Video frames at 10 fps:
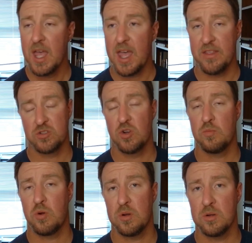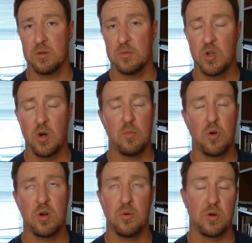And there's no
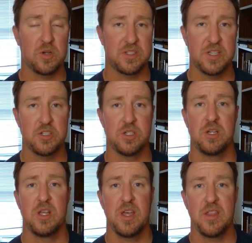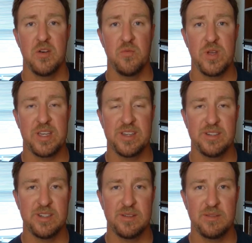more important decision than we
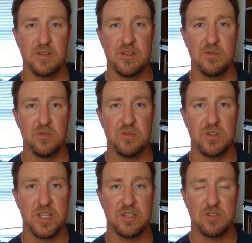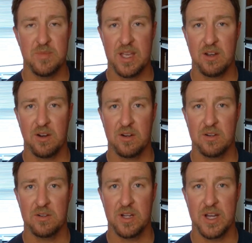can do than to make
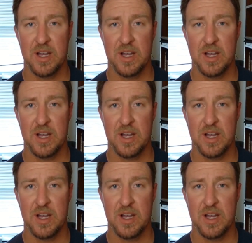our,